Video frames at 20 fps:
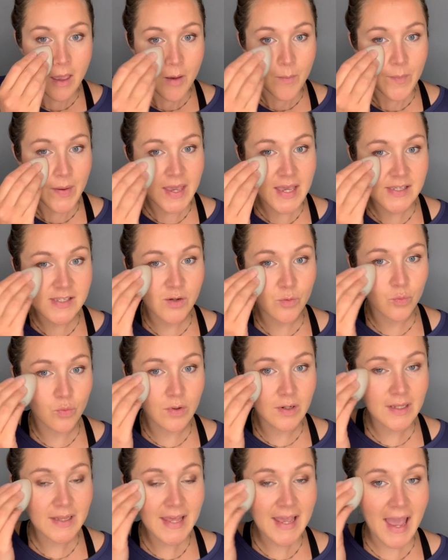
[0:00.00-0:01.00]
because it
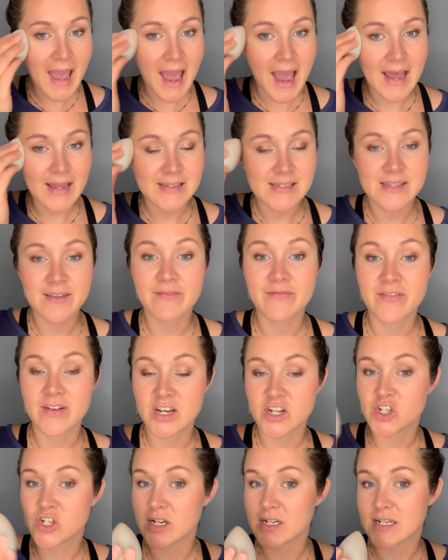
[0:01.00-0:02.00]
really adds the
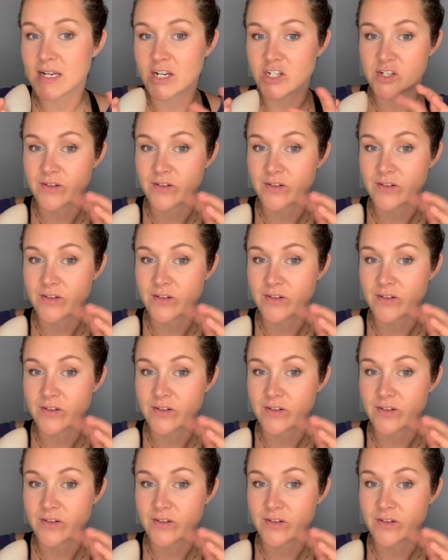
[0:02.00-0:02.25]
finishing touch.